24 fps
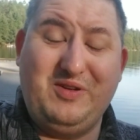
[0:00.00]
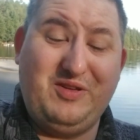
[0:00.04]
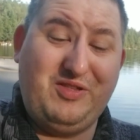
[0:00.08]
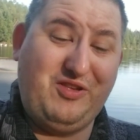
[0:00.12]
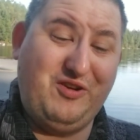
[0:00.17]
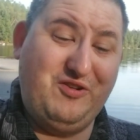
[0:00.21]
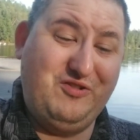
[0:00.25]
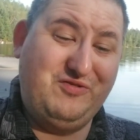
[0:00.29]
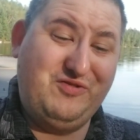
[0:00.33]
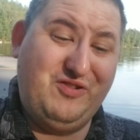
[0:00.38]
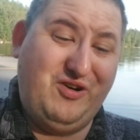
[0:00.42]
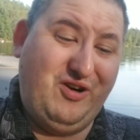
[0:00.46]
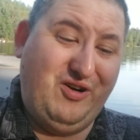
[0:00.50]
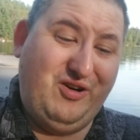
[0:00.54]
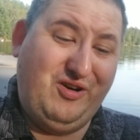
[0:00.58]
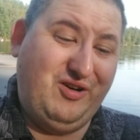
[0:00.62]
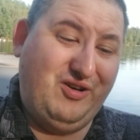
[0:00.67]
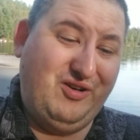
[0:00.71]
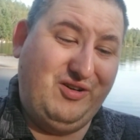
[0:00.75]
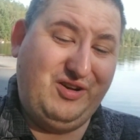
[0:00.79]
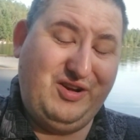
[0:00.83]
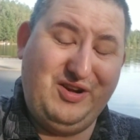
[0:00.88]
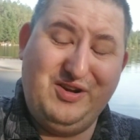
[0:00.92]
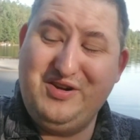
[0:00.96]
so
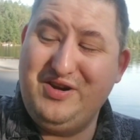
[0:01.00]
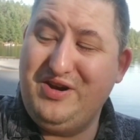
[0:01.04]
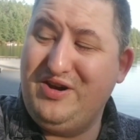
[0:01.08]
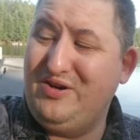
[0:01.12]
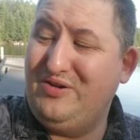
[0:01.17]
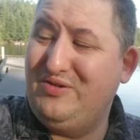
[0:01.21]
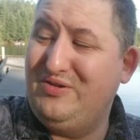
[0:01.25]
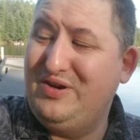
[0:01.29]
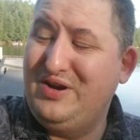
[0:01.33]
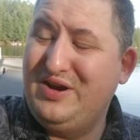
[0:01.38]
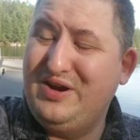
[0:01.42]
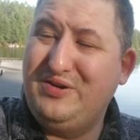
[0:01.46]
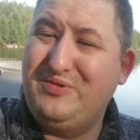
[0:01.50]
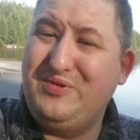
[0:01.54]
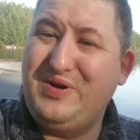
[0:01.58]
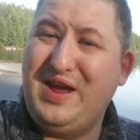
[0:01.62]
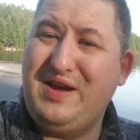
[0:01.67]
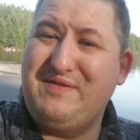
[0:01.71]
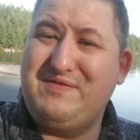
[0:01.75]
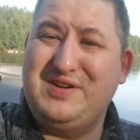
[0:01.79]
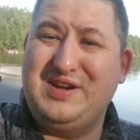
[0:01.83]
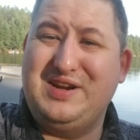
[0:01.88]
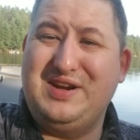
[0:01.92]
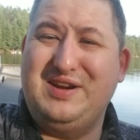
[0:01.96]
far, you know, we
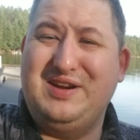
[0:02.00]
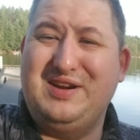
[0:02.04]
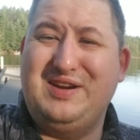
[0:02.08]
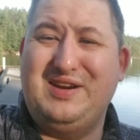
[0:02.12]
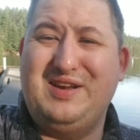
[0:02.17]
haven't,